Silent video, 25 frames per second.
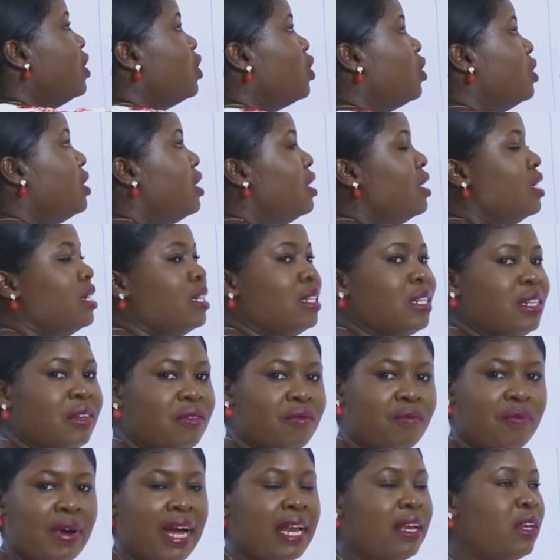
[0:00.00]
so
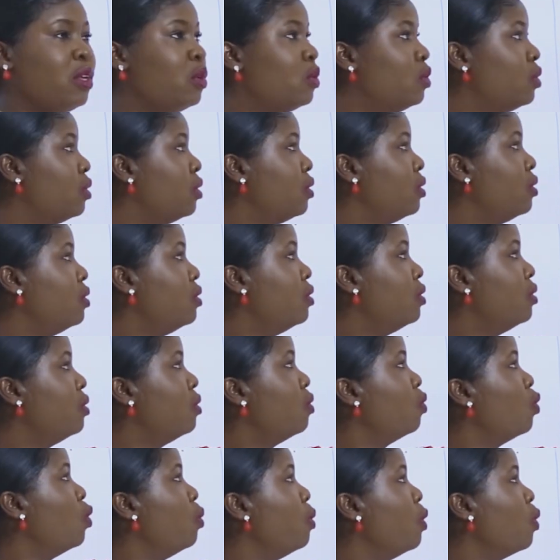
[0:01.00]
the value
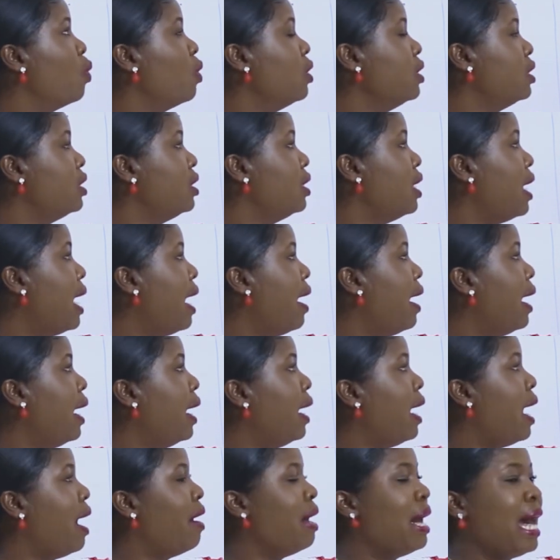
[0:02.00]
will be what?
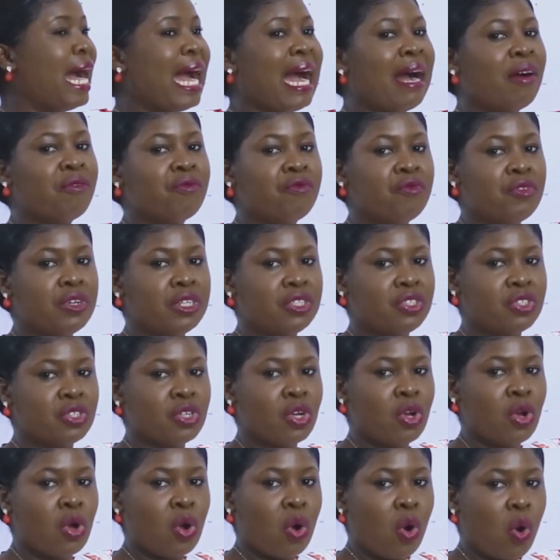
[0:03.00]
Our
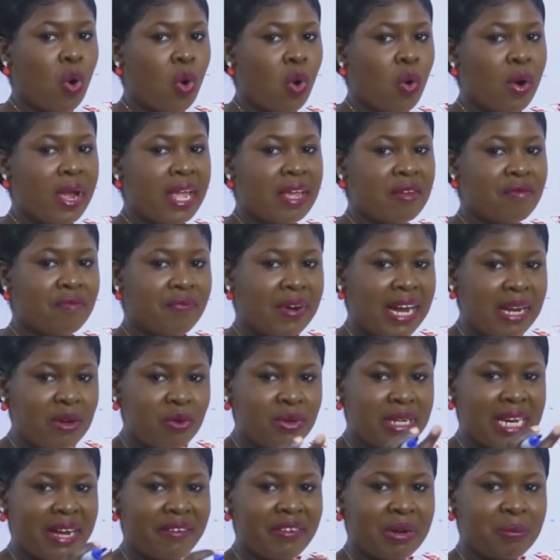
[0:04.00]
average, or a
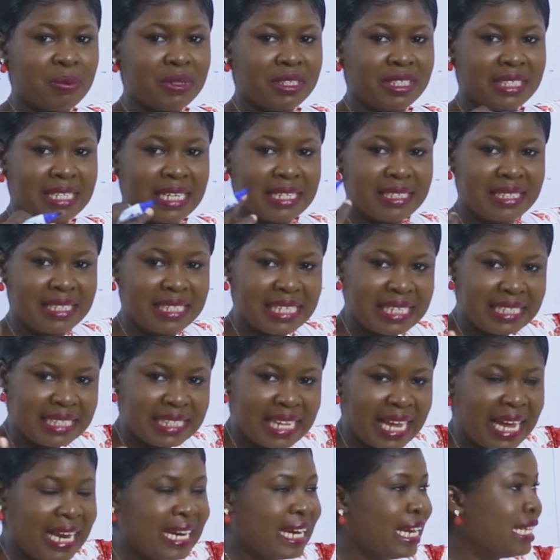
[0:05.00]
value that represents the
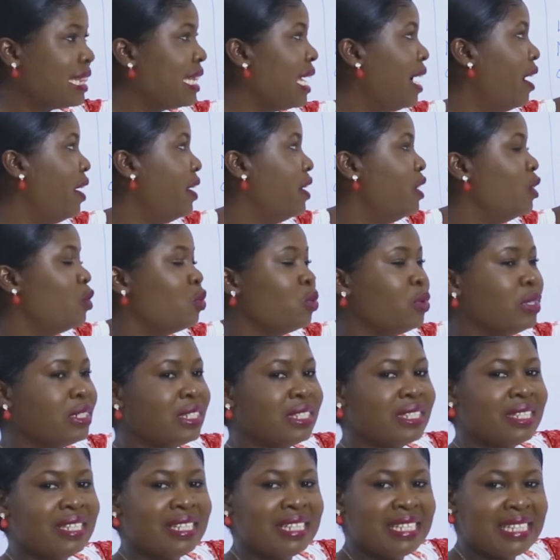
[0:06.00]
entire data, is
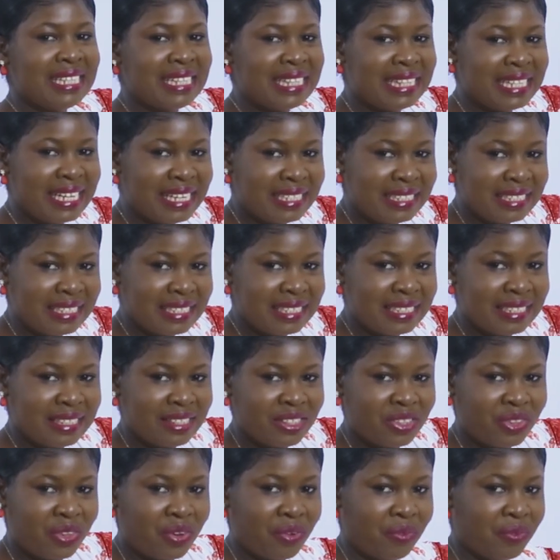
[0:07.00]
what?
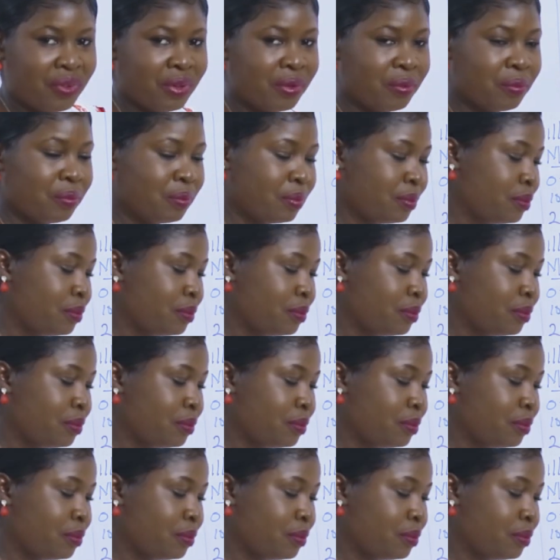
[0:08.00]
33.